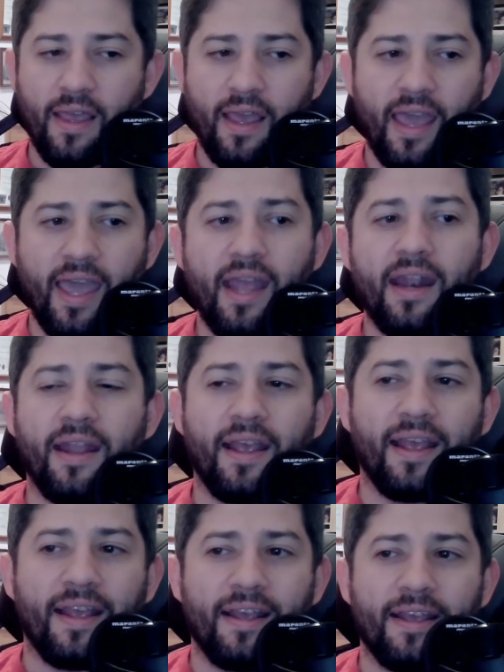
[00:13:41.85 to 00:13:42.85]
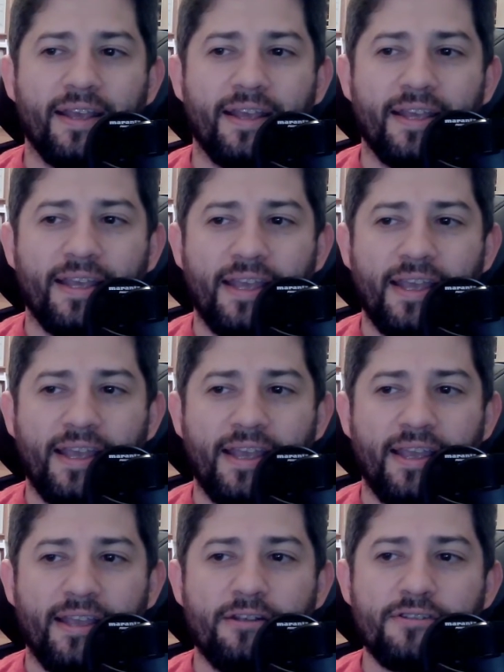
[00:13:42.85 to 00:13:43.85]
And
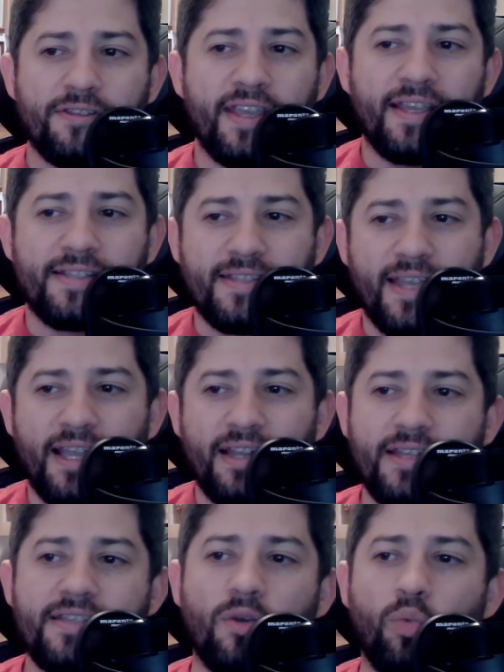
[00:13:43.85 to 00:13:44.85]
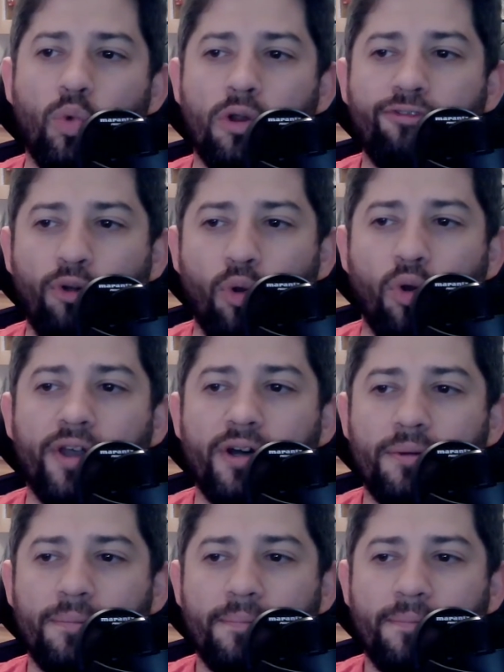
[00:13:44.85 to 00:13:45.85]
here's the thing is, at least a war for
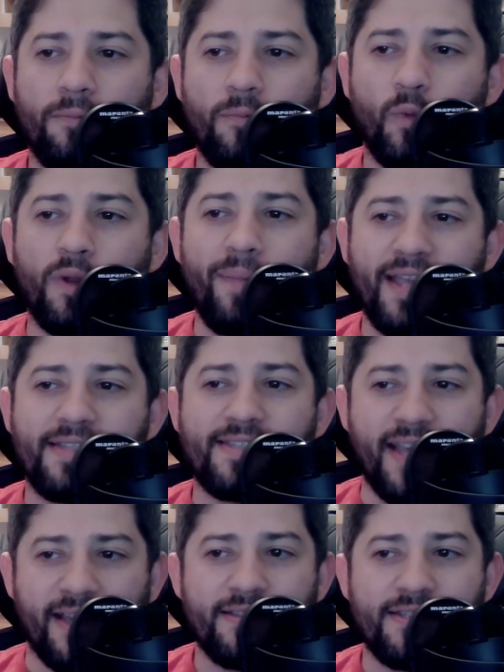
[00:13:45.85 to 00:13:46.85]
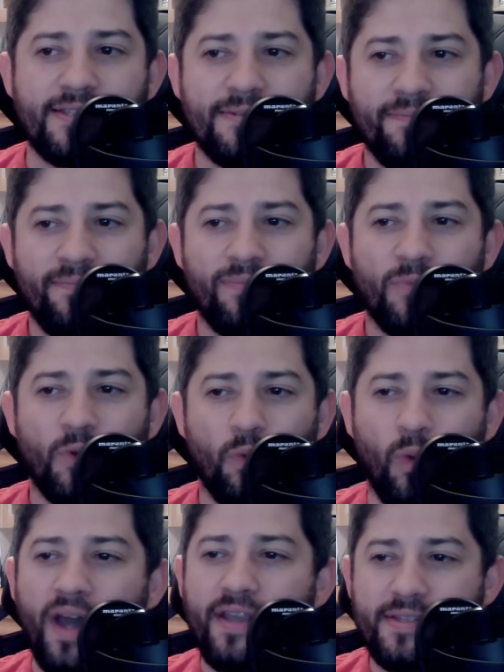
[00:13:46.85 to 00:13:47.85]
oil would make sense.
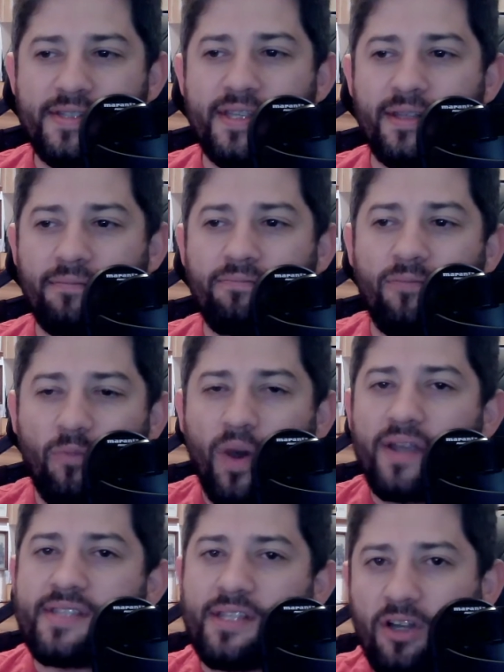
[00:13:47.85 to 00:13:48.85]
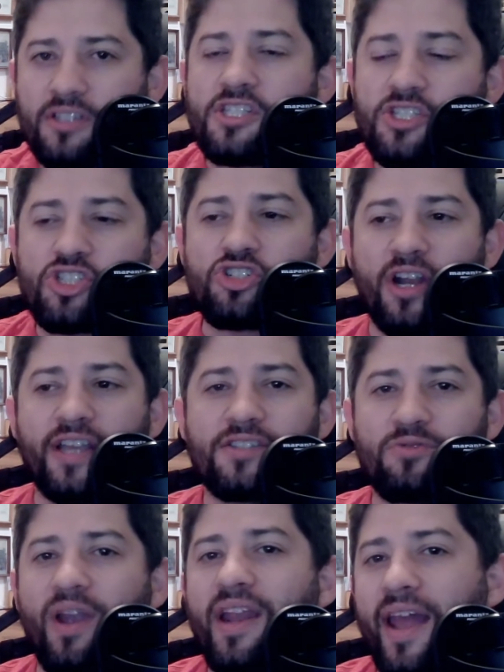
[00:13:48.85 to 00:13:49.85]
Why is he, why is he launching
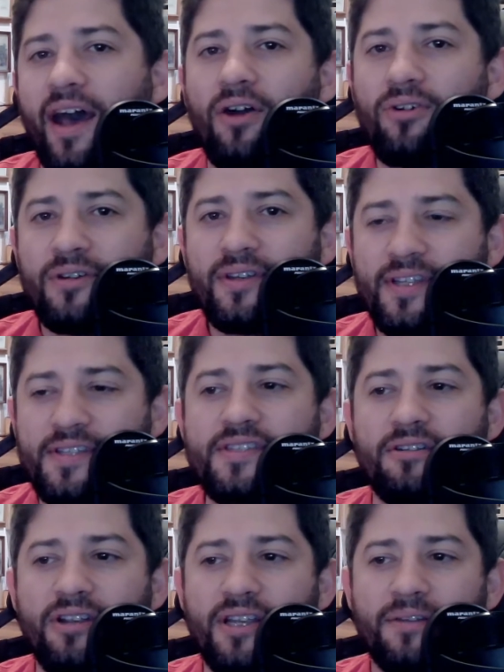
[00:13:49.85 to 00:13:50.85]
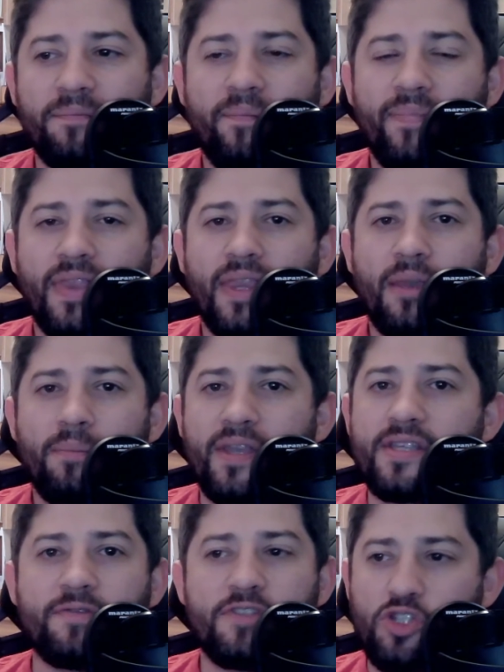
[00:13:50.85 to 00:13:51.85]
strikes right now in Syria?
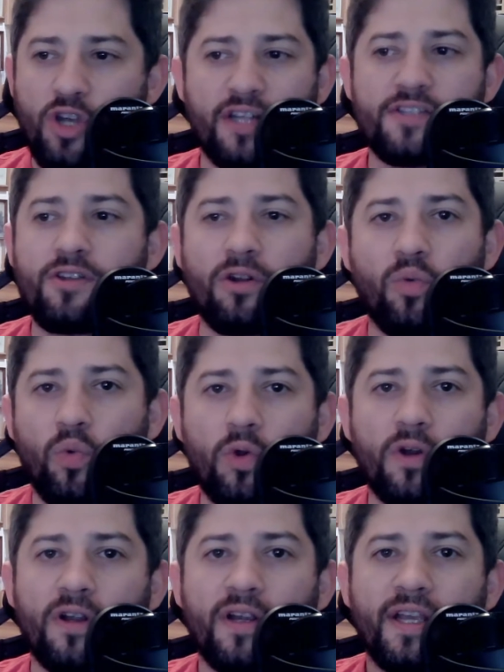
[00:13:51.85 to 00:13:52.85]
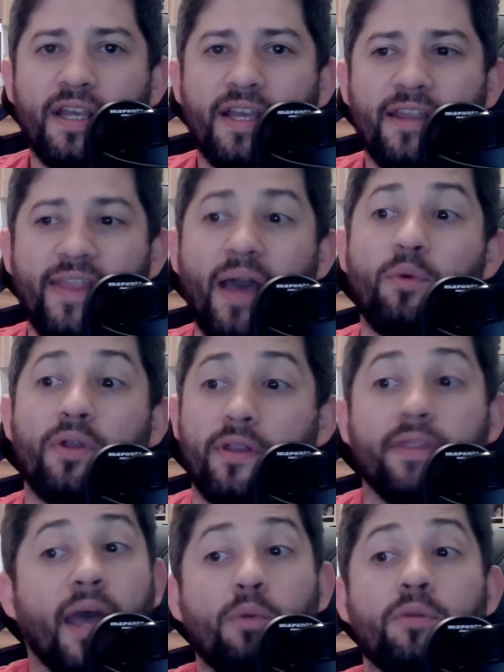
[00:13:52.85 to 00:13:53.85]
Because if he's trying to start a war, that would
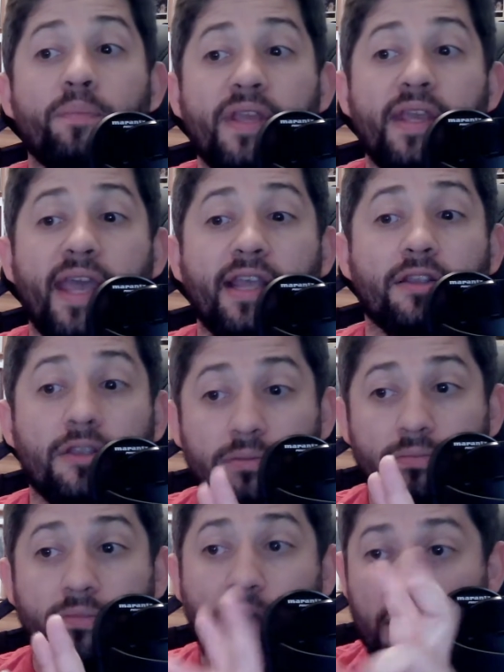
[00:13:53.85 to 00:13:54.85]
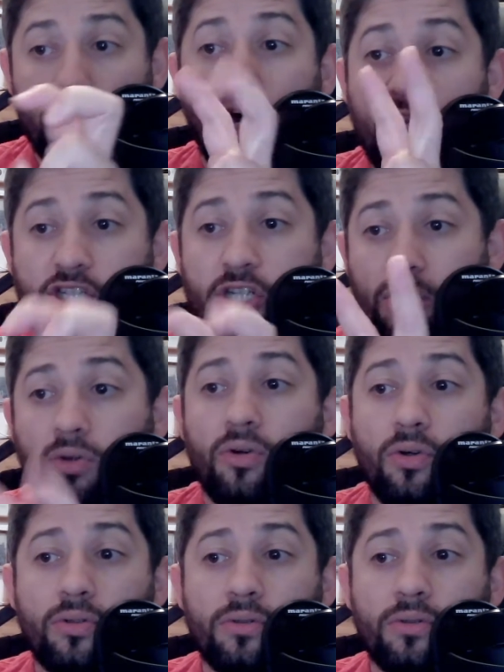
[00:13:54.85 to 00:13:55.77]
that would be a, a logical